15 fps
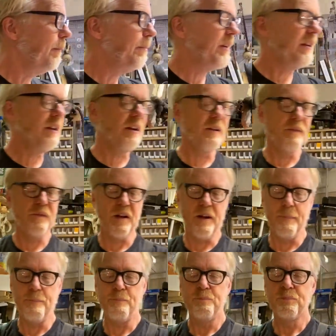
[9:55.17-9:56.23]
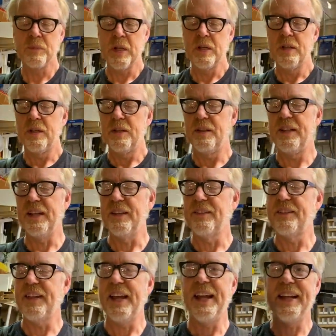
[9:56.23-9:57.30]
a bit of um,
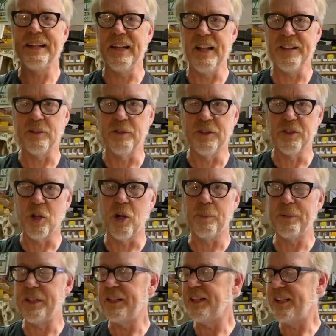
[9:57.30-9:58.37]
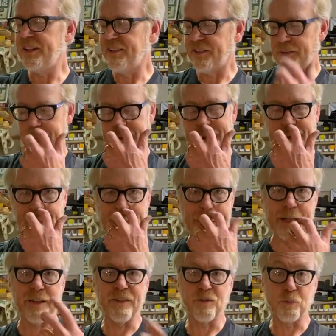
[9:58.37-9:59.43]
this headliner and carpet adhesive. This is
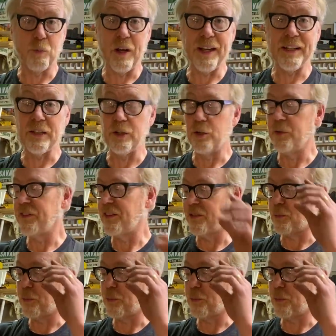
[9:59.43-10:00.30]
like a spray glue. It's a